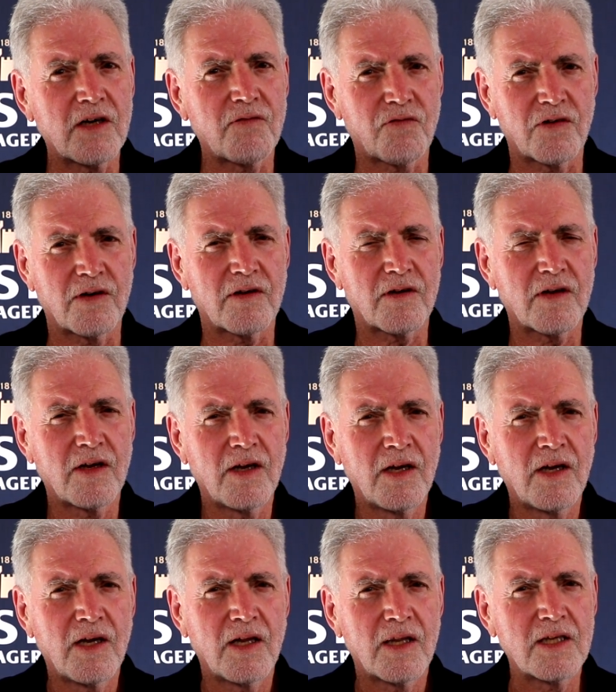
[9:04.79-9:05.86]
different.
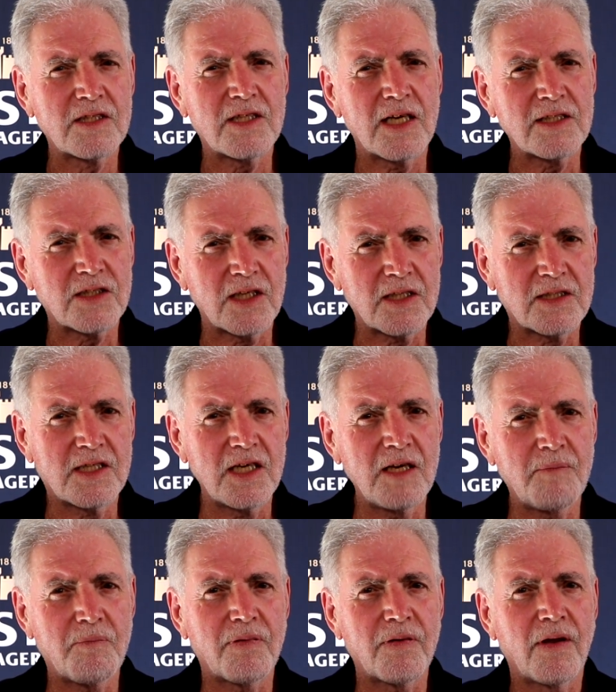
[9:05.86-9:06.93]
This has a
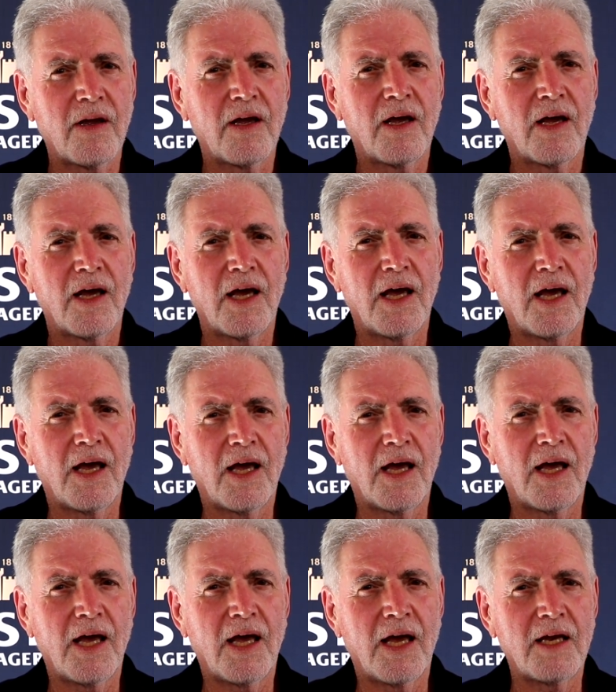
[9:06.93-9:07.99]
deep
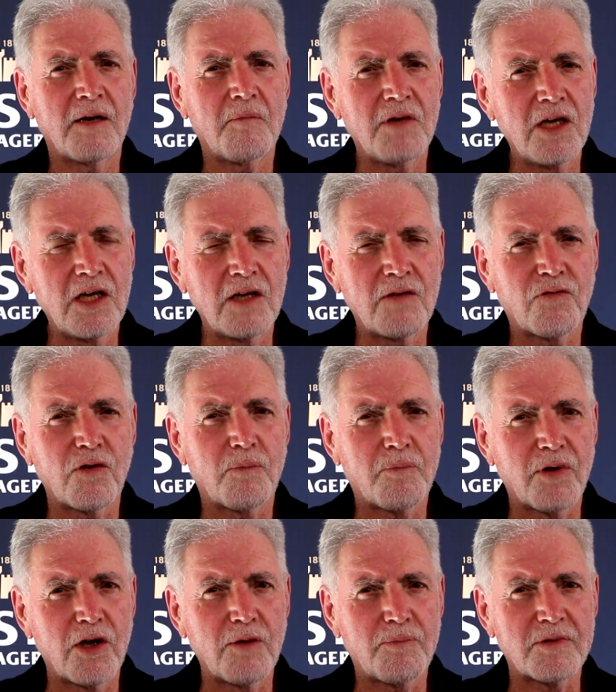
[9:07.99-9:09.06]
and meaningful
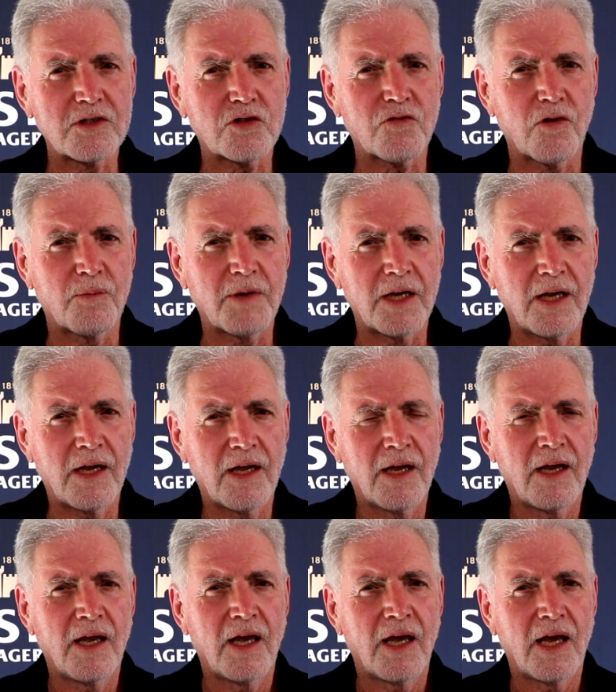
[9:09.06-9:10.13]
purpose for me.
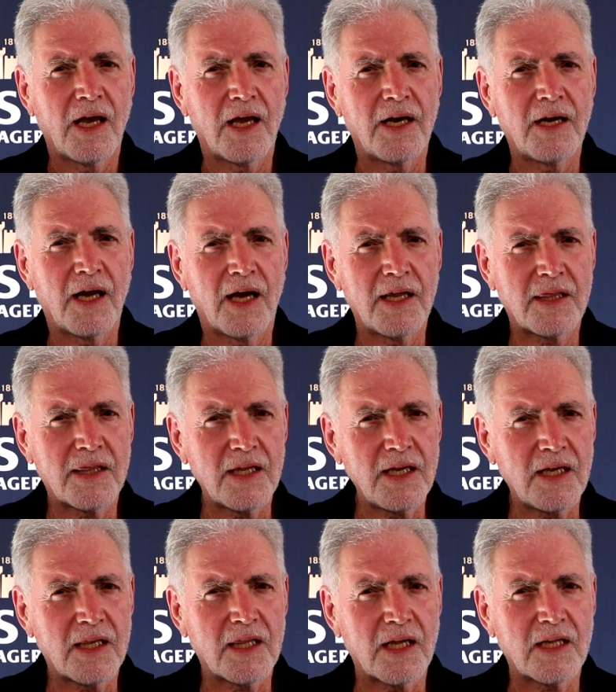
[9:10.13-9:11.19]
And I
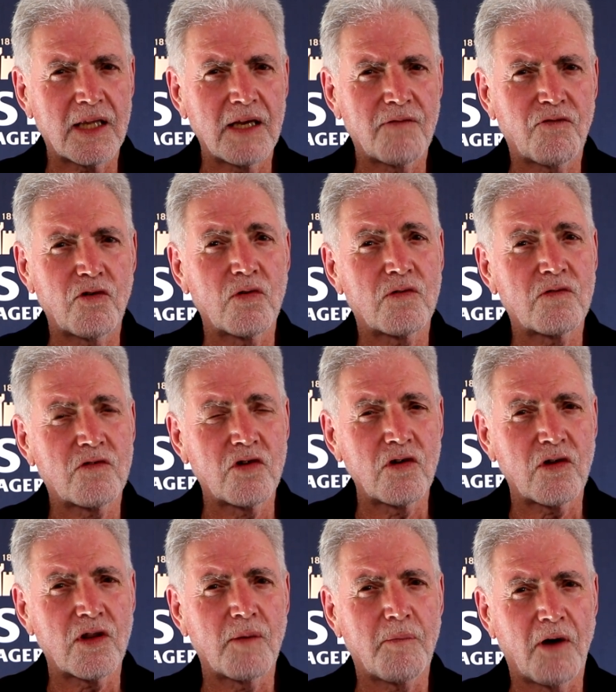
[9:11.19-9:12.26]
think that if you
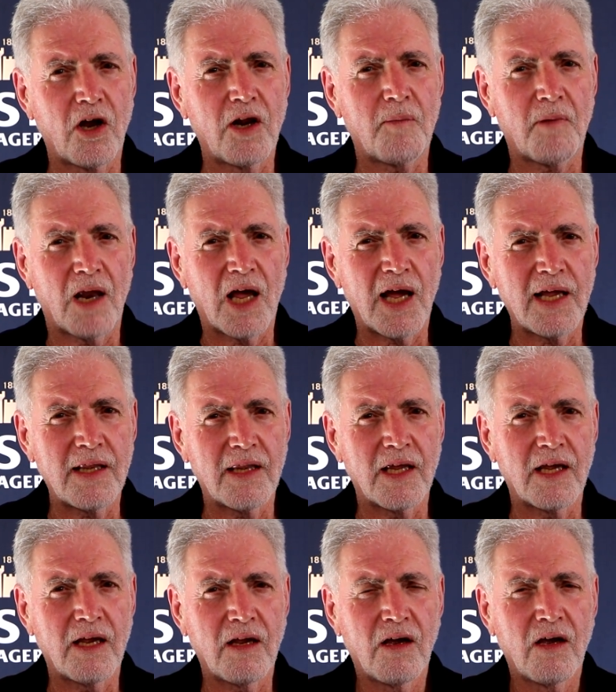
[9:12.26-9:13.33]
took the bottom line
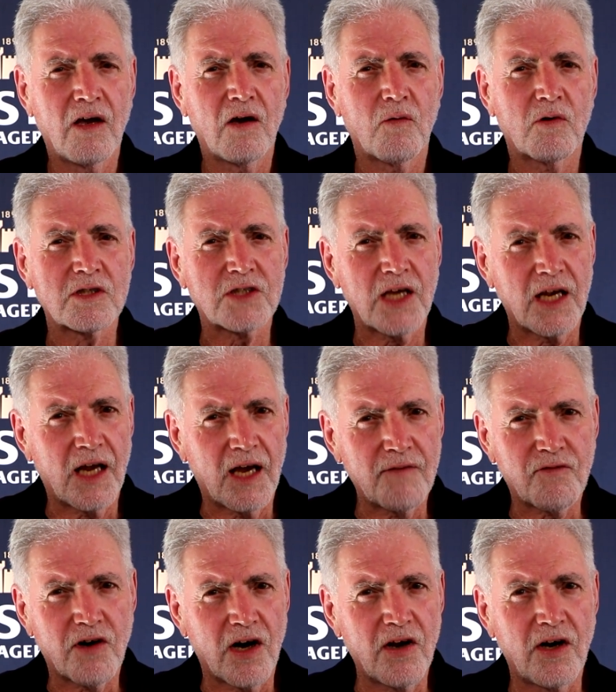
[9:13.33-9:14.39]
there, was that I've
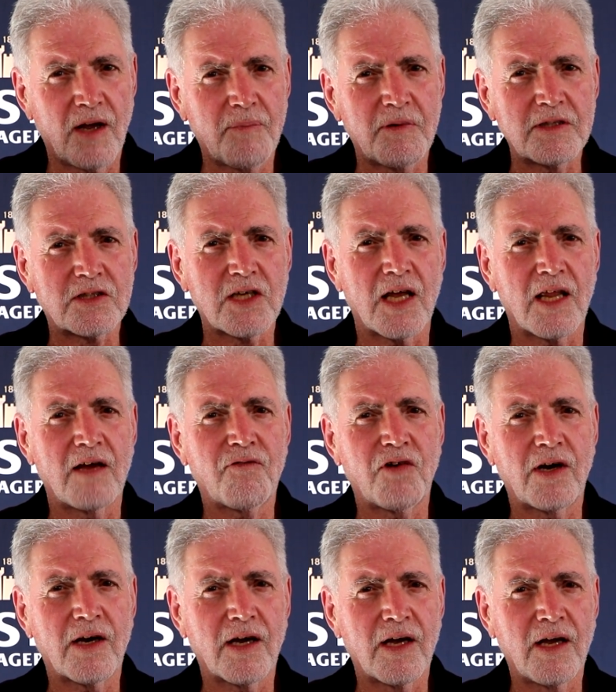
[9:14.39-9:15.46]
grown up in South
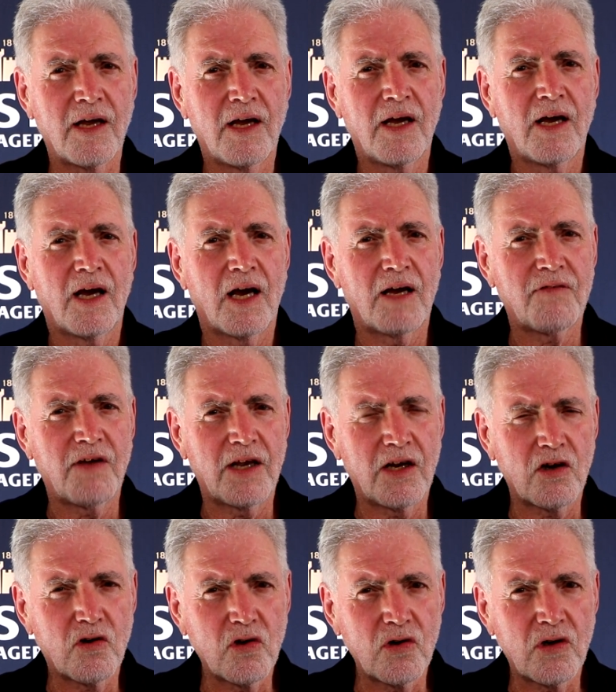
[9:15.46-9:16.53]
Africa, I've had
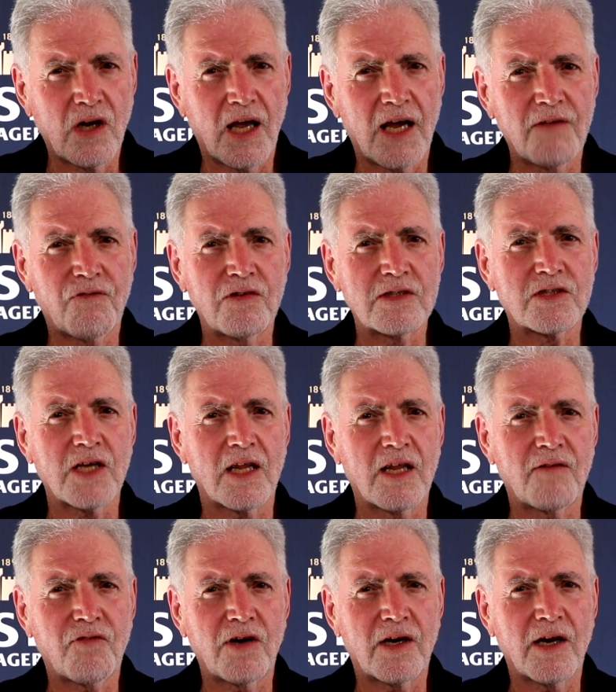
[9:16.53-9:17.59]
a good life in South
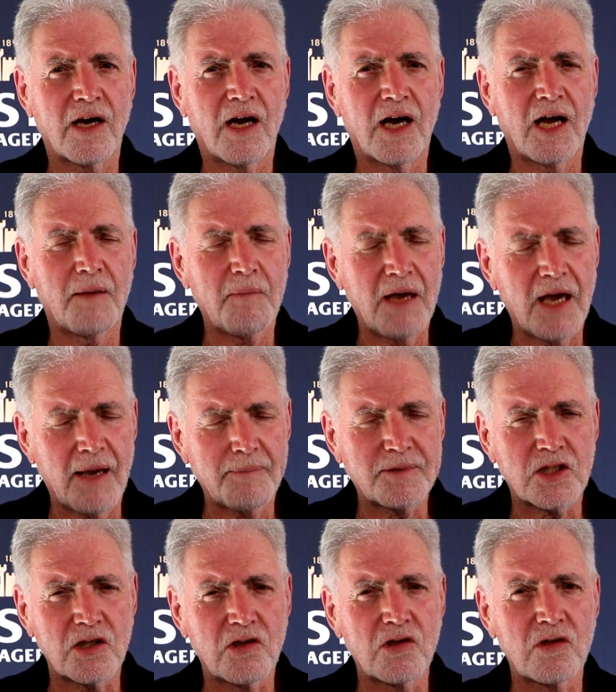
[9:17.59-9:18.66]
Africa, I'm
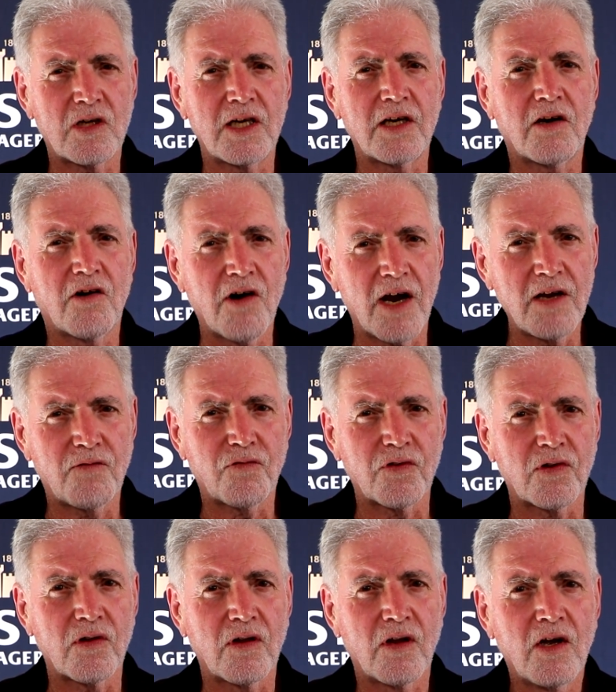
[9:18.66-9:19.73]
absolutely grateful
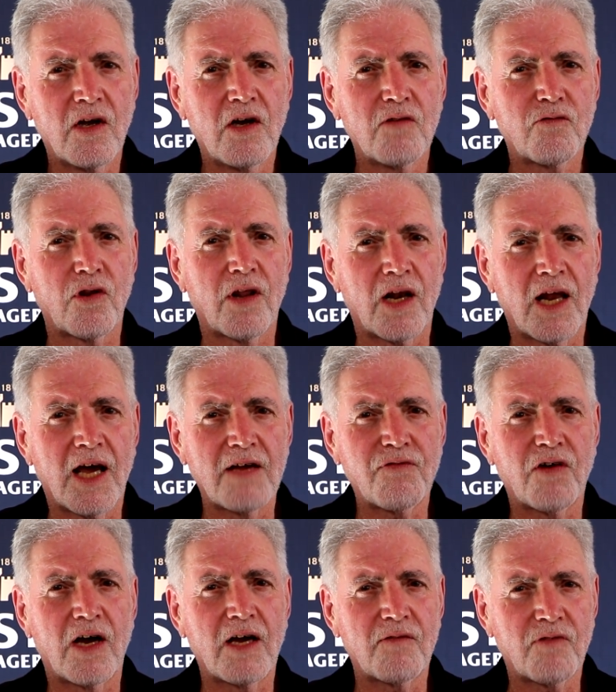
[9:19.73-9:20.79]
for the life
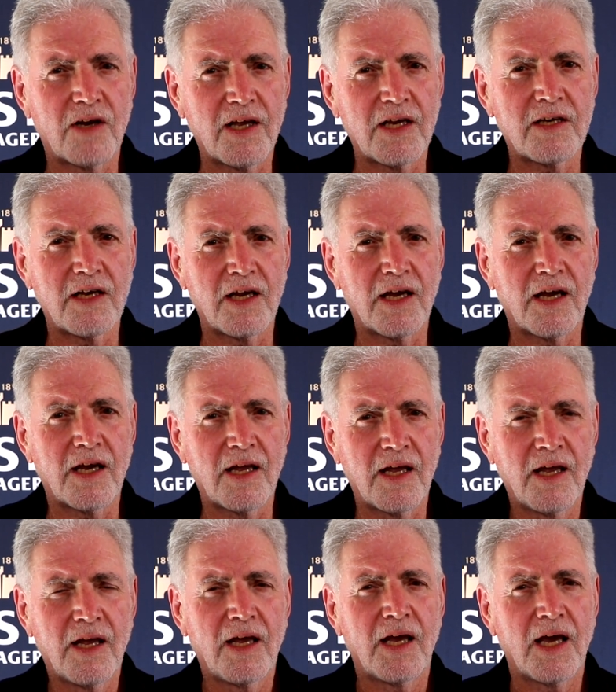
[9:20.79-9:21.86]
I have led here,
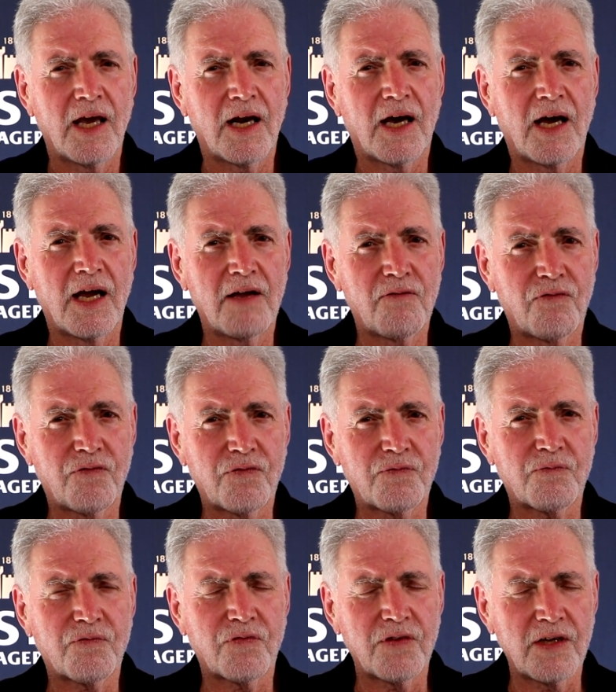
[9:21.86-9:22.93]
and I
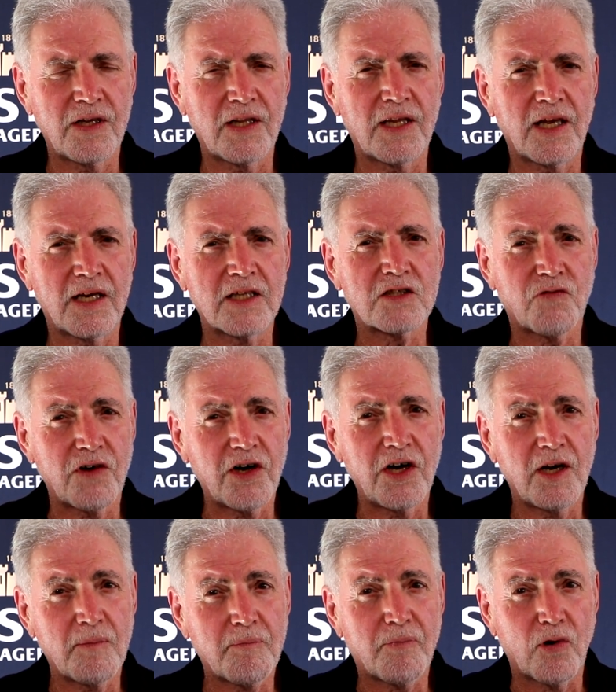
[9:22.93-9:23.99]
feel that it's
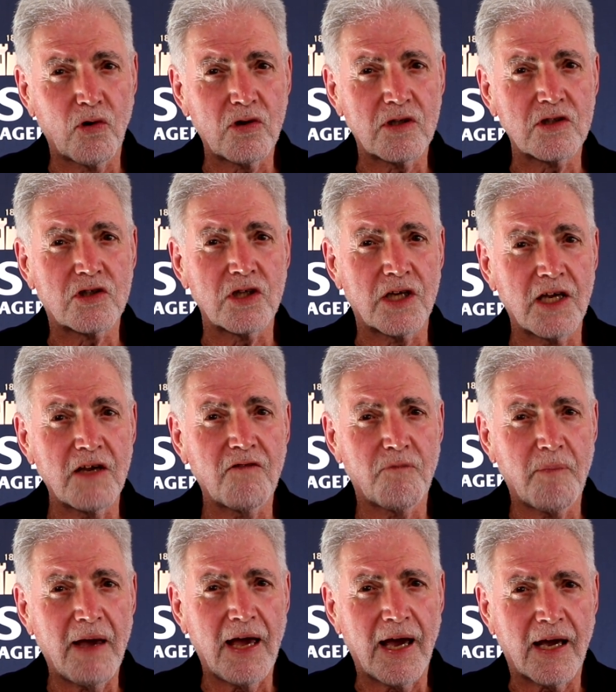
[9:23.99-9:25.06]
very important to give
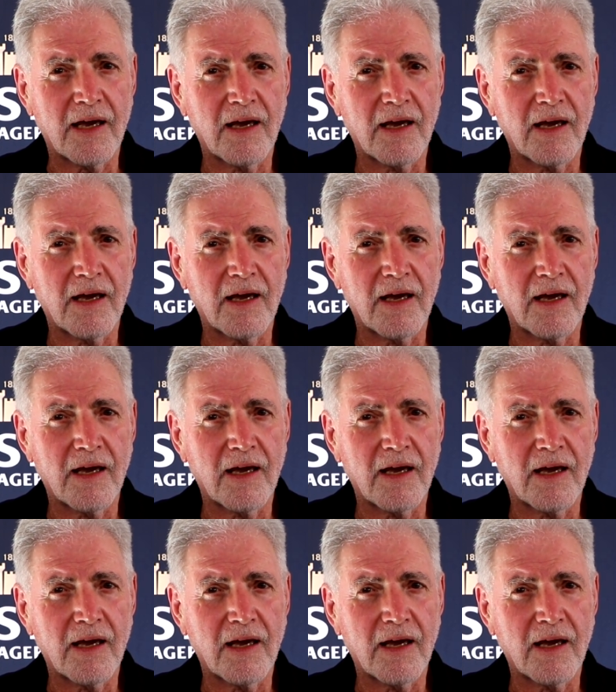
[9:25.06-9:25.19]
back.